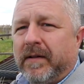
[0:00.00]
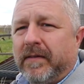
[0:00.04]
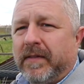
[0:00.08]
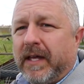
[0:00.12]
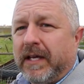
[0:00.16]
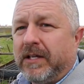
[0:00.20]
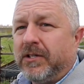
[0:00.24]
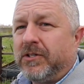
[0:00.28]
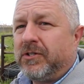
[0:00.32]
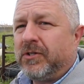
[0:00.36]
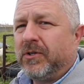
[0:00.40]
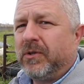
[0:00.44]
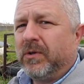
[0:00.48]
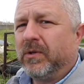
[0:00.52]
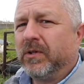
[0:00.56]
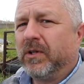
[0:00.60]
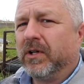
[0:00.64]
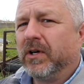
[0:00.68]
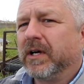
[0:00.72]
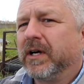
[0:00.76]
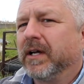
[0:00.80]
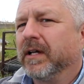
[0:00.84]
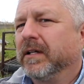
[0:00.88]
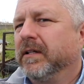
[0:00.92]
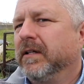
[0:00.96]
They do
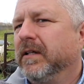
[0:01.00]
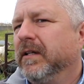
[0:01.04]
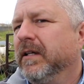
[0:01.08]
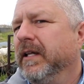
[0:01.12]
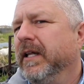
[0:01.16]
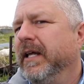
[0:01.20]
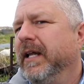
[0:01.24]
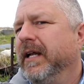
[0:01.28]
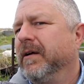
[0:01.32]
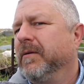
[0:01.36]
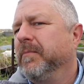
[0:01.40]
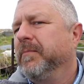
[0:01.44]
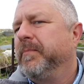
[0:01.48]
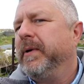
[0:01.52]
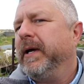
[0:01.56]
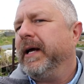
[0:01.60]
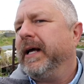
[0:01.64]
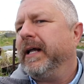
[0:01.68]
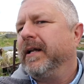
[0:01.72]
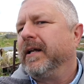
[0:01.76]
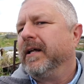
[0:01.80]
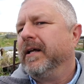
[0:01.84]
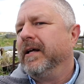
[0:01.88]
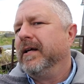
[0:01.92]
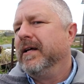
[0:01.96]
look a little
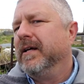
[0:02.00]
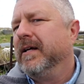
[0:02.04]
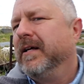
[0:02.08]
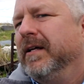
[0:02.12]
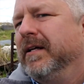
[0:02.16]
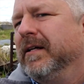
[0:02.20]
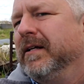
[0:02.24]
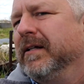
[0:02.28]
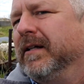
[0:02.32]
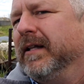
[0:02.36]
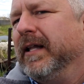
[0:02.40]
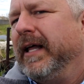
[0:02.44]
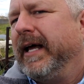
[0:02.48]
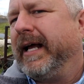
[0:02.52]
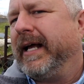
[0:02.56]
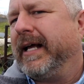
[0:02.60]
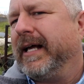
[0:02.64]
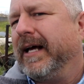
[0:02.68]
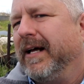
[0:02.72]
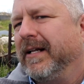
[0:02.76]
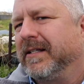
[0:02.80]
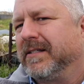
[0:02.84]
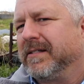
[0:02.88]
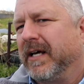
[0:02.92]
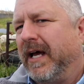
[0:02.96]
bit
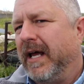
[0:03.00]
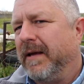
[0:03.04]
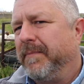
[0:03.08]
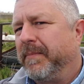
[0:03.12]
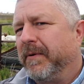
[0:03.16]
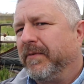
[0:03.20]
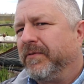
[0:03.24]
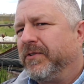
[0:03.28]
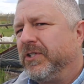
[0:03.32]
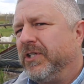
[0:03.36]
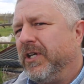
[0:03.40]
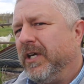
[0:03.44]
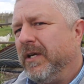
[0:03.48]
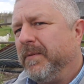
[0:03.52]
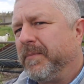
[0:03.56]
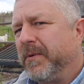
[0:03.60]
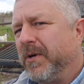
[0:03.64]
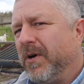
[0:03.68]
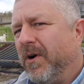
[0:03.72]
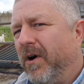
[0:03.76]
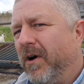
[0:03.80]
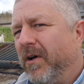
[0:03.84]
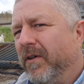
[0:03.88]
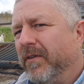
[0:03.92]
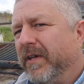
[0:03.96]
like a type of sheep
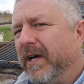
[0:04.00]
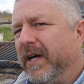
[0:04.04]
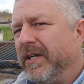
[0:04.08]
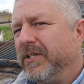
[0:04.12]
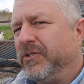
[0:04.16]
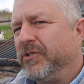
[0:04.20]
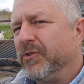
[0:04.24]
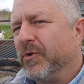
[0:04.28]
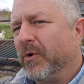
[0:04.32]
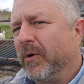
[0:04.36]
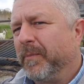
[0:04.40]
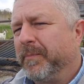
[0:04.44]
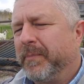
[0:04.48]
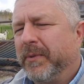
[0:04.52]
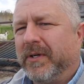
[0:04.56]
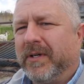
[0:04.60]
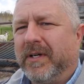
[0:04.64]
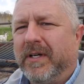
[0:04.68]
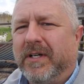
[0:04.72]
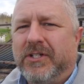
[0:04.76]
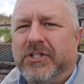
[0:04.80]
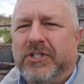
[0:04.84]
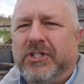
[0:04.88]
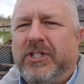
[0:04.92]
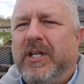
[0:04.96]
called a
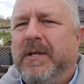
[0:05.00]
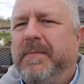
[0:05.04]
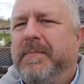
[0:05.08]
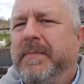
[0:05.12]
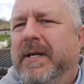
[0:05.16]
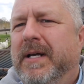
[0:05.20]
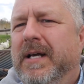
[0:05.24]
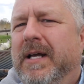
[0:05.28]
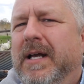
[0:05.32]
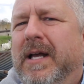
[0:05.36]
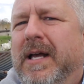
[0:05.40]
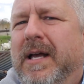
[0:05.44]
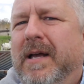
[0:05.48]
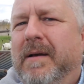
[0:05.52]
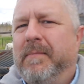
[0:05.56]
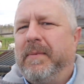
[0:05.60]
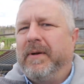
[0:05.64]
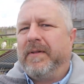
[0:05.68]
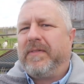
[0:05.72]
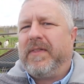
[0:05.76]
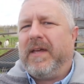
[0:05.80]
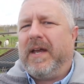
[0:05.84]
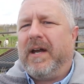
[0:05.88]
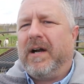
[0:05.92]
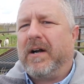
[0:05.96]
Dorper sheep,
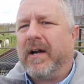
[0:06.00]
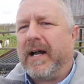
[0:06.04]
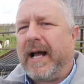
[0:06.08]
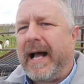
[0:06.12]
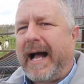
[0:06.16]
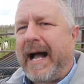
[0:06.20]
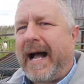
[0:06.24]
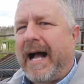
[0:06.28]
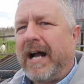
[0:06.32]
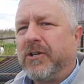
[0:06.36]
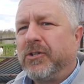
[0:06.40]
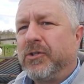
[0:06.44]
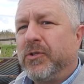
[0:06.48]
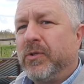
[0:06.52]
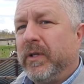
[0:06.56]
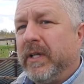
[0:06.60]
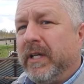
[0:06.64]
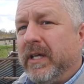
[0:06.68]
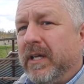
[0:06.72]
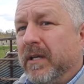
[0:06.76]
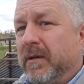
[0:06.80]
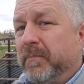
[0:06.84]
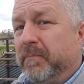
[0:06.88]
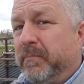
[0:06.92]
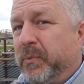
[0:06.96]
but they are
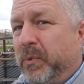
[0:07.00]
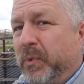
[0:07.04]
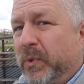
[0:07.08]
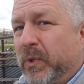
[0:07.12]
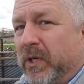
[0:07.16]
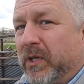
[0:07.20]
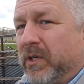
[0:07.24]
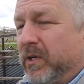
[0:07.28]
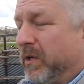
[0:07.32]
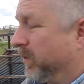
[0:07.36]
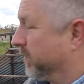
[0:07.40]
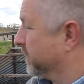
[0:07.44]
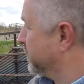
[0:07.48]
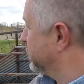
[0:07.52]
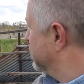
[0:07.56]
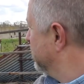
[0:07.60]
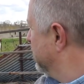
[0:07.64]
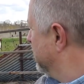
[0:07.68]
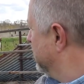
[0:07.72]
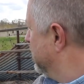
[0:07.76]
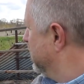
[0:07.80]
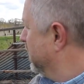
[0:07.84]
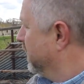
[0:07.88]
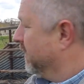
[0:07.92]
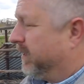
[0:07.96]
actually Boer goats.
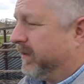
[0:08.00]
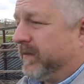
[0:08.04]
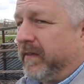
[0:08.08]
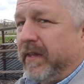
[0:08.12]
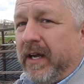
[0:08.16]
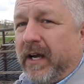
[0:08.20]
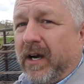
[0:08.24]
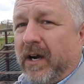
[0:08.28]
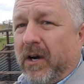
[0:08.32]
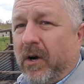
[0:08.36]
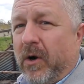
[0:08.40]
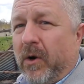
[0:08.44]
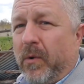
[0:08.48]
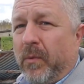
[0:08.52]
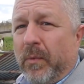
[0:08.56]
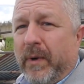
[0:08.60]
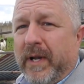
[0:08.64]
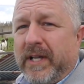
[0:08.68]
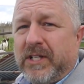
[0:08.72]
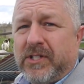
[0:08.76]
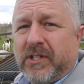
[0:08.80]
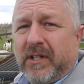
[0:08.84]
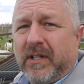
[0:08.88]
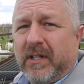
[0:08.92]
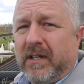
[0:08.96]
They are
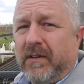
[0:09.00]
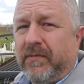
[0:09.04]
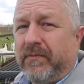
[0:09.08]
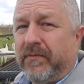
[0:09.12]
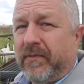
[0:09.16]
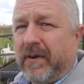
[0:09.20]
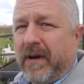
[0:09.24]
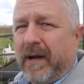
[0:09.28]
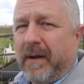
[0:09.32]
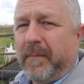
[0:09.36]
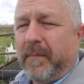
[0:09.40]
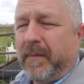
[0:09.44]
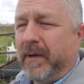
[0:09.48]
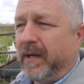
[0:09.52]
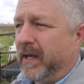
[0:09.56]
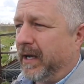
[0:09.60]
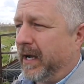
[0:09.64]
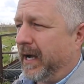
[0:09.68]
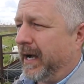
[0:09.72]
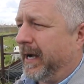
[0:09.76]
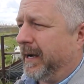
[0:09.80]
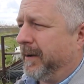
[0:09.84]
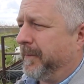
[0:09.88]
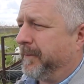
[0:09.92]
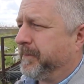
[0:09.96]
originally from,
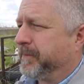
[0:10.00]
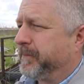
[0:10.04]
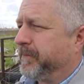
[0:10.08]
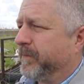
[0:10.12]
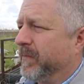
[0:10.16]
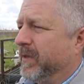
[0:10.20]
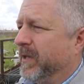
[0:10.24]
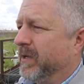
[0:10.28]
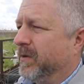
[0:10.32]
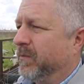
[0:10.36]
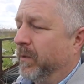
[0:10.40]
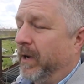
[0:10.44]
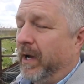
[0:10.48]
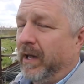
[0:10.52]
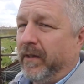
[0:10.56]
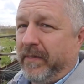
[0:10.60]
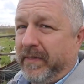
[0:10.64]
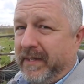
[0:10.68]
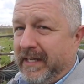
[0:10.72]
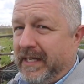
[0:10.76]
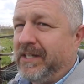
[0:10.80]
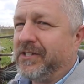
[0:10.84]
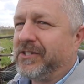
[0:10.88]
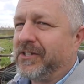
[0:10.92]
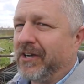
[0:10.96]
um, well,
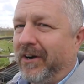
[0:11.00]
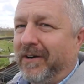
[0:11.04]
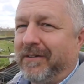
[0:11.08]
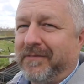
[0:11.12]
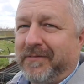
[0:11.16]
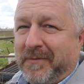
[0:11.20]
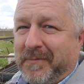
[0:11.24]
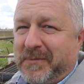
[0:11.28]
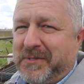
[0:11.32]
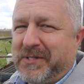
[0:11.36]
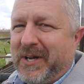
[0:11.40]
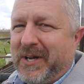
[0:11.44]
these aren't from